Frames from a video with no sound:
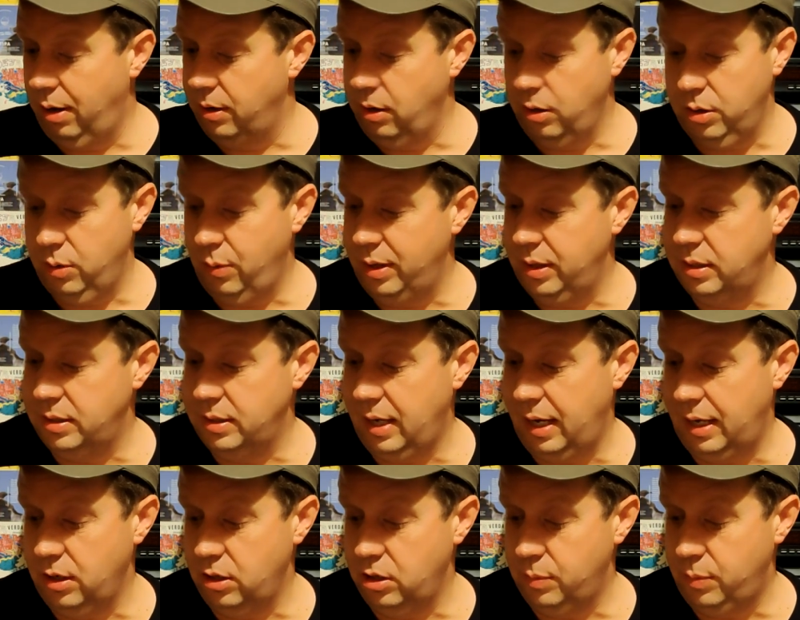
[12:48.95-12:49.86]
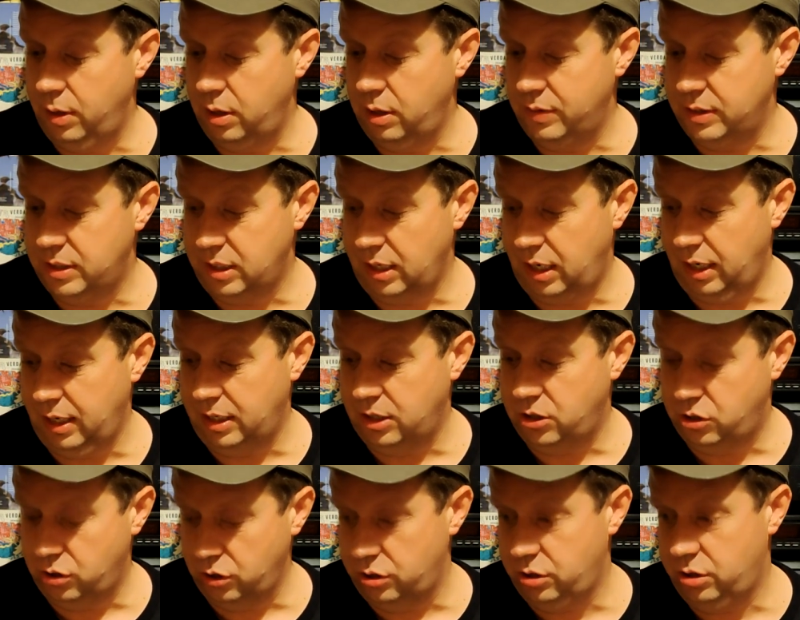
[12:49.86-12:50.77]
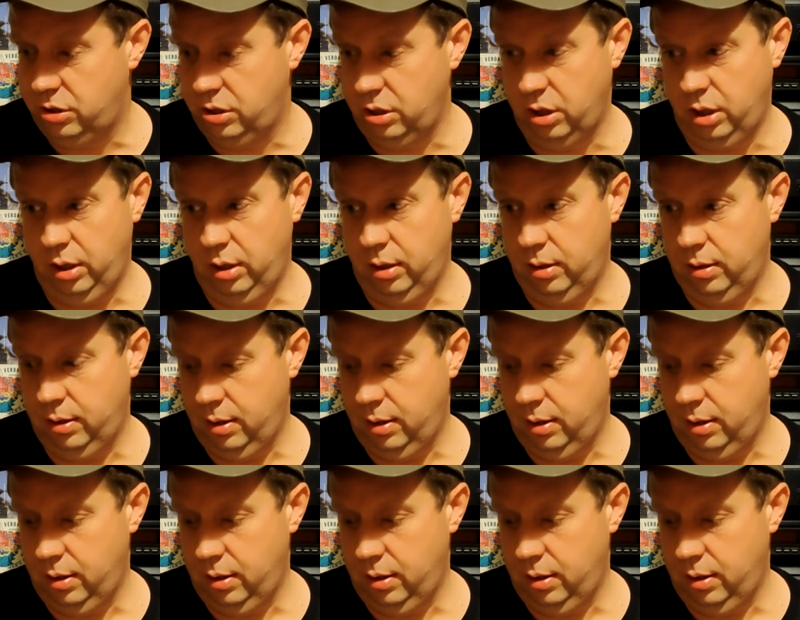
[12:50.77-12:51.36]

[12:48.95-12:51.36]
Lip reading: I don't know whether to get another bottle of Asahi just to